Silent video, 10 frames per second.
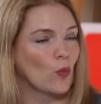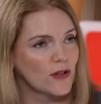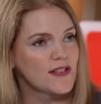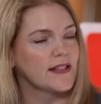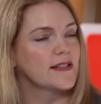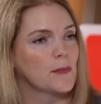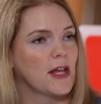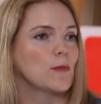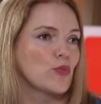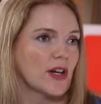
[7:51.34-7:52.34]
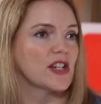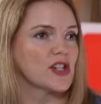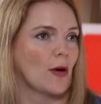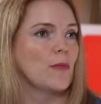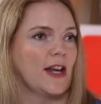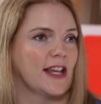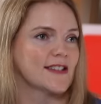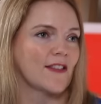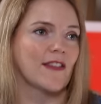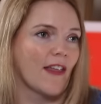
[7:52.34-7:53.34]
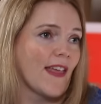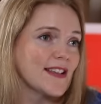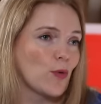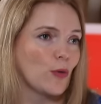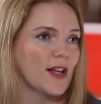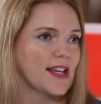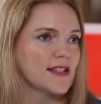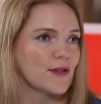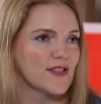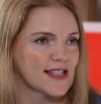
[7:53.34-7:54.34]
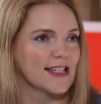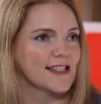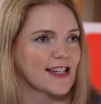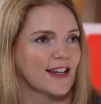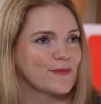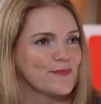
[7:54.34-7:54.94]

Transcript: wanting to meet British companies, and that's what we're here to facilitate.